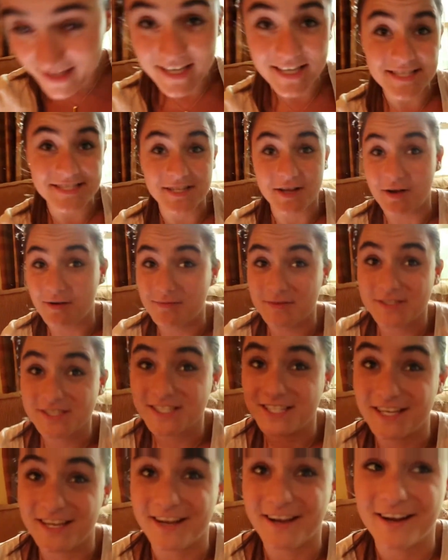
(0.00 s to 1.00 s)
is
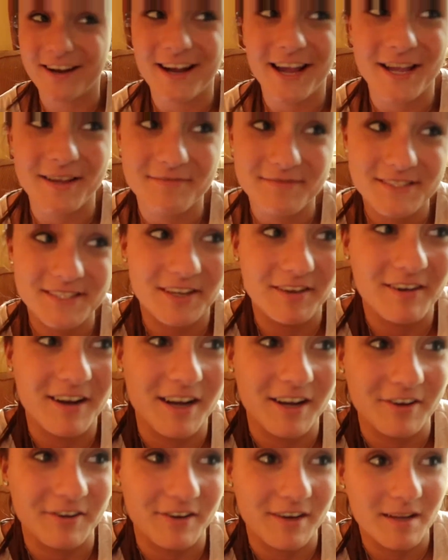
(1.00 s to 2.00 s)
almost here. I'm so
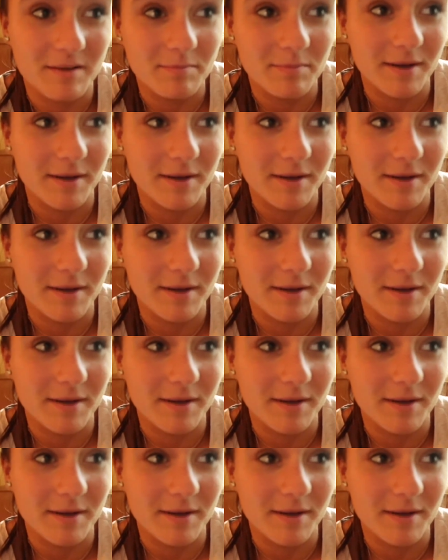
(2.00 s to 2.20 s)
hungry,